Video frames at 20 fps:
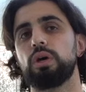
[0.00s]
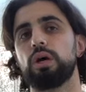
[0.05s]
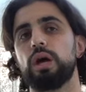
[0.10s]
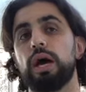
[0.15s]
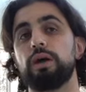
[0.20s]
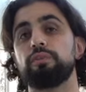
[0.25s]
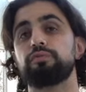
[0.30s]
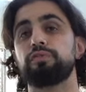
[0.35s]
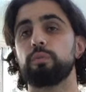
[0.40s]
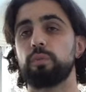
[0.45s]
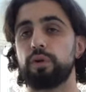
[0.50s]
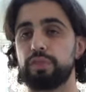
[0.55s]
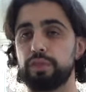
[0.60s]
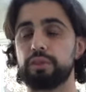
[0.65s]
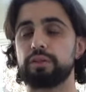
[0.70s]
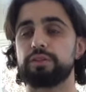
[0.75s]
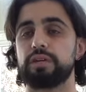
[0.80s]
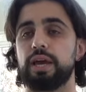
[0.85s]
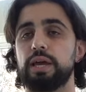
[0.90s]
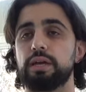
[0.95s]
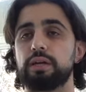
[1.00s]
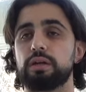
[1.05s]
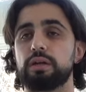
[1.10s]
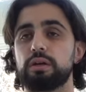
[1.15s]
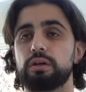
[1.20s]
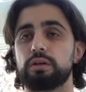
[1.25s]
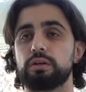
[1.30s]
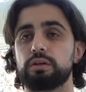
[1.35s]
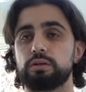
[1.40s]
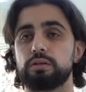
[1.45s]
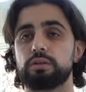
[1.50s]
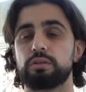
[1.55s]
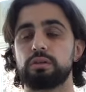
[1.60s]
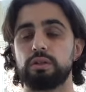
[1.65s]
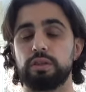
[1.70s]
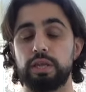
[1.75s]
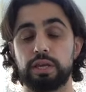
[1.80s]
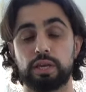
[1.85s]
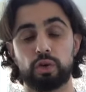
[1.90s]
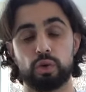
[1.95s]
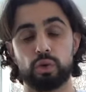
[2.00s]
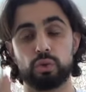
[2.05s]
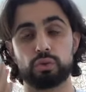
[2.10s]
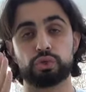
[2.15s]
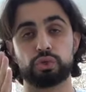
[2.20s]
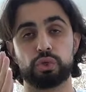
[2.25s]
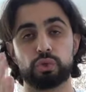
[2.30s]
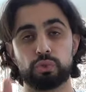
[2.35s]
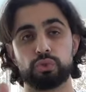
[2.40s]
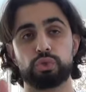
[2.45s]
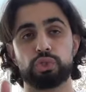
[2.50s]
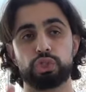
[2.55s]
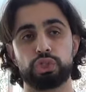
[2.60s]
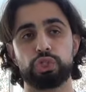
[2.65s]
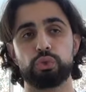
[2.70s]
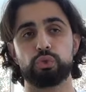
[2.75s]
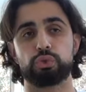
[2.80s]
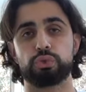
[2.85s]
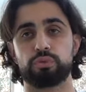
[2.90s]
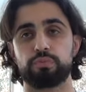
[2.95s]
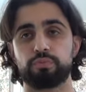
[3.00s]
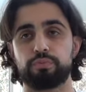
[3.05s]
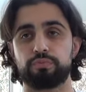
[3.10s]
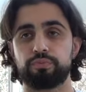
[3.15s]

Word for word: and from within the tank, they can also shoot